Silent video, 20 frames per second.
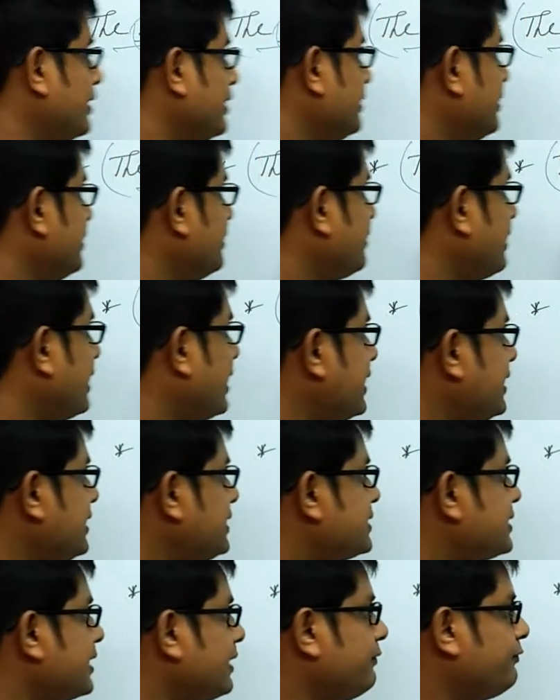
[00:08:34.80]
that the
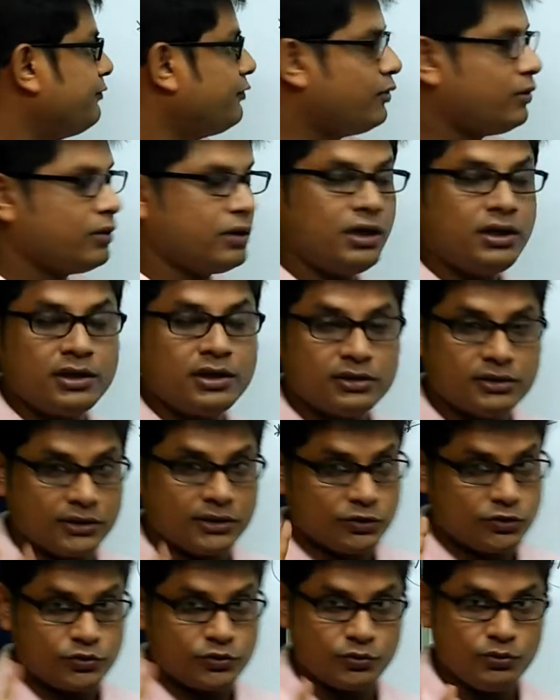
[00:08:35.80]
rise and fall,
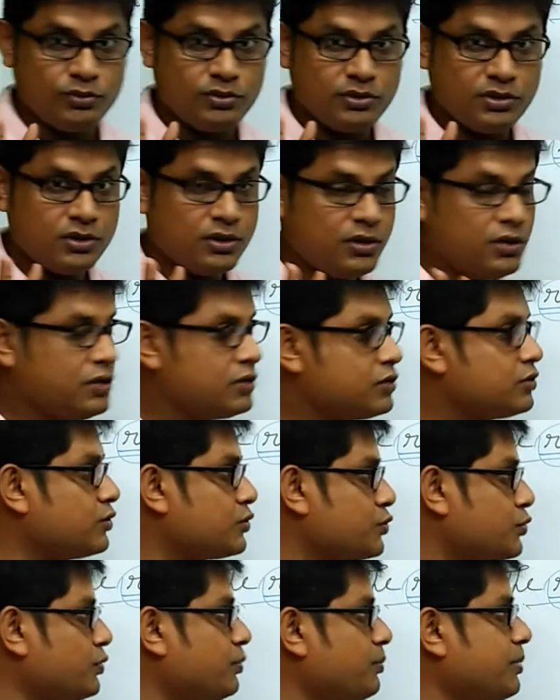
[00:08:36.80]
these two, so
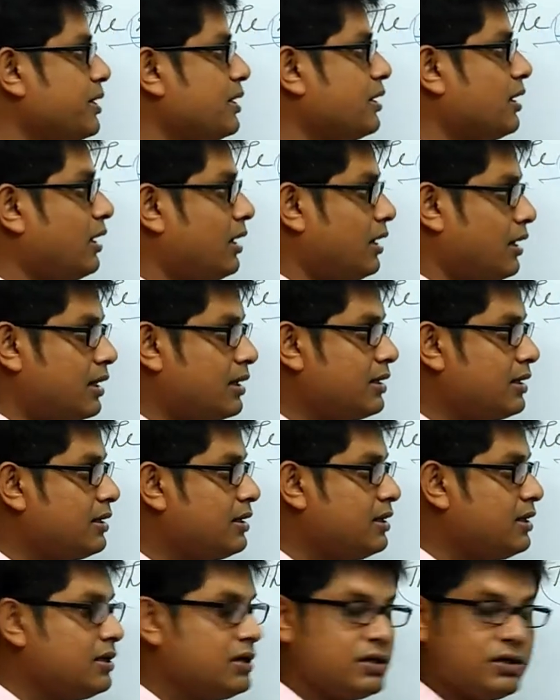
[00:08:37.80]
should be are.
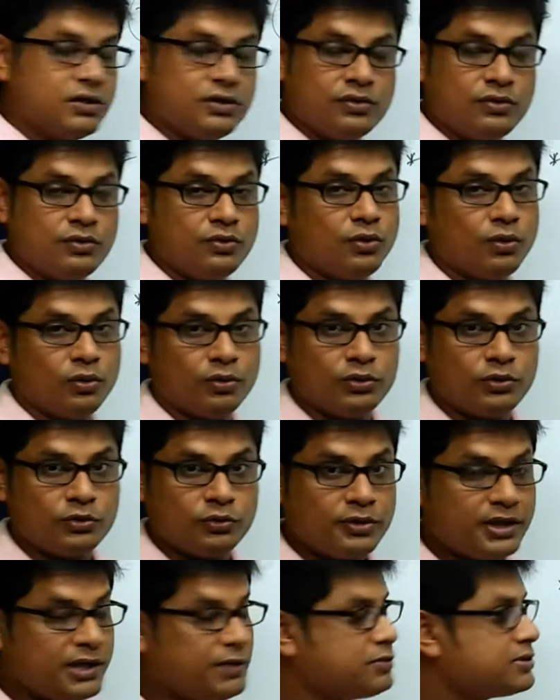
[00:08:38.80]
No,
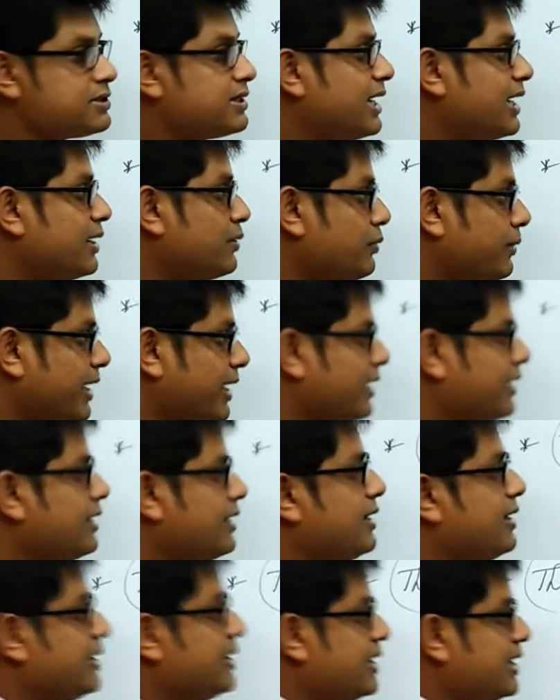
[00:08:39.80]
don't use that way.
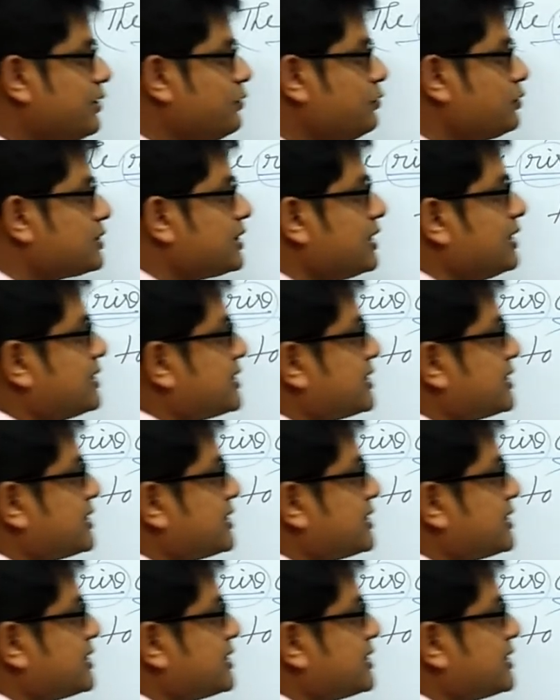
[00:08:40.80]
Use in